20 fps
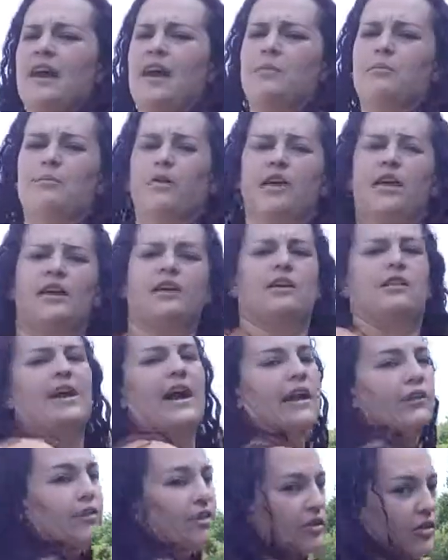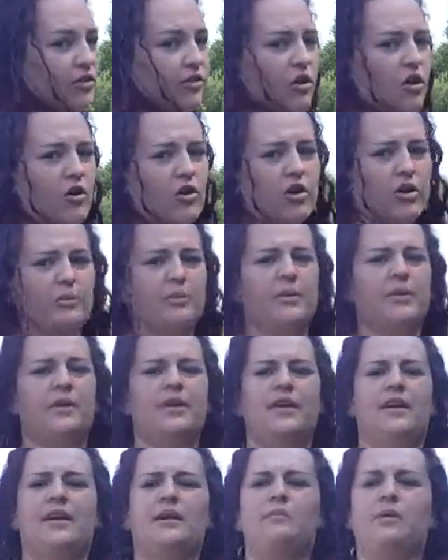and bringing it around to this arm
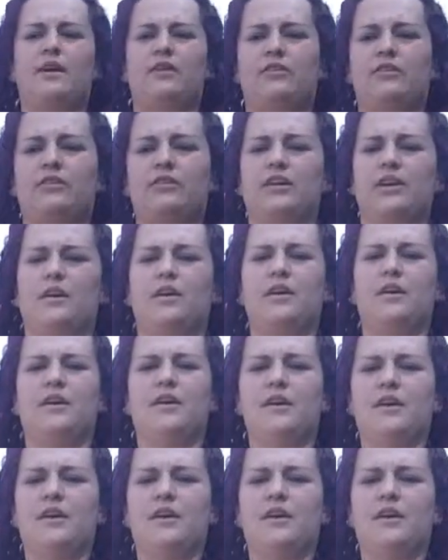and basically